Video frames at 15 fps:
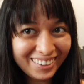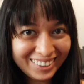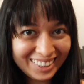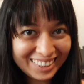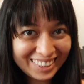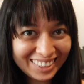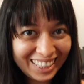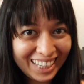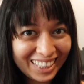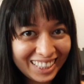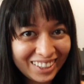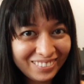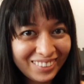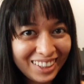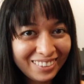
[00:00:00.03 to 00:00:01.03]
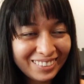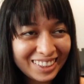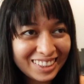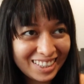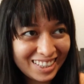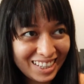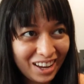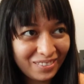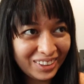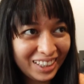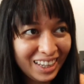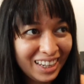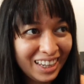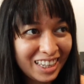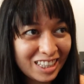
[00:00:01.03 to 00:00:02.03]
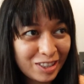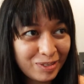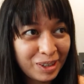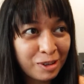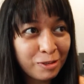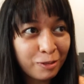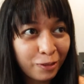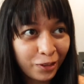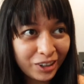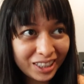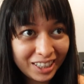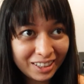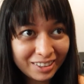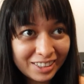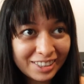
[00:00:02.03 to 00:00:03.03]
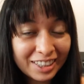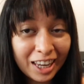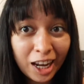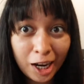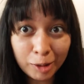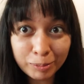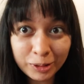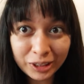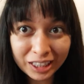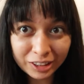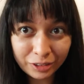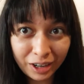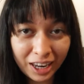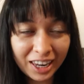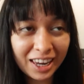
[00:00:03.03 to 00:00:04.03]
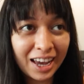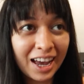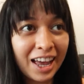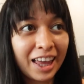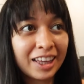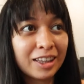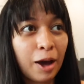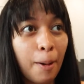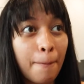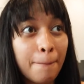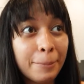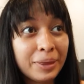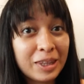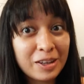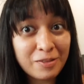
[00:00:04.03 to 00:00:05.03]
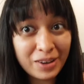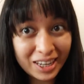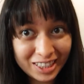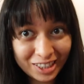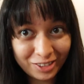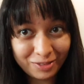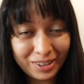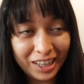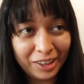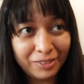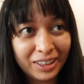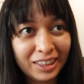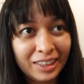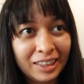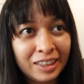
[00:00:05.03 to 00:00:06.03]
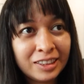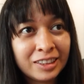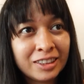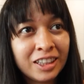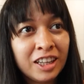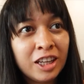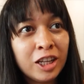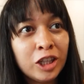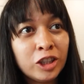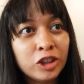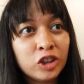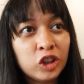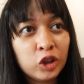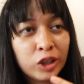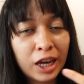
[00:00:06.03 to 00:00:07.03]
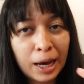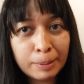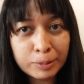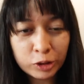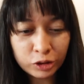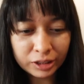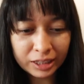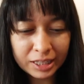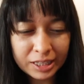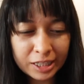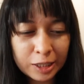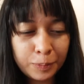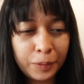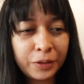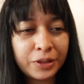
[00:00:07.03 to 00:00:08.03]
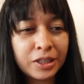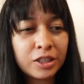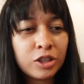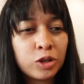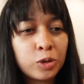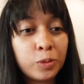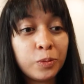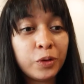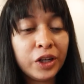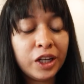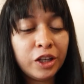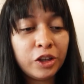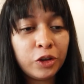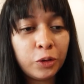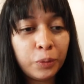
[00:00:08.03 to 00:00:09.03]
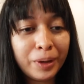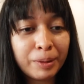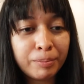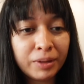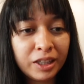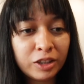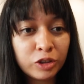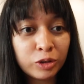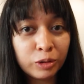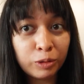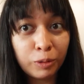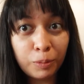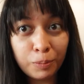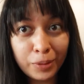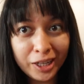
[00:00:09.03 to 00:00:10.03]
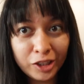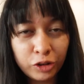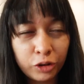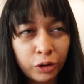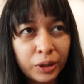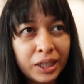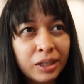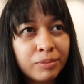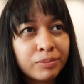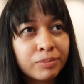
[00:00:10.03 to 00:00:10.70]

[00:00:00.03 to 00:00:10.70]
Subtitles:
Honestly, I can't believe this is happening. It's been 4 years and I'm gonna try at the best of my abilities to capture this experience, to bring you with me to Medjugorje.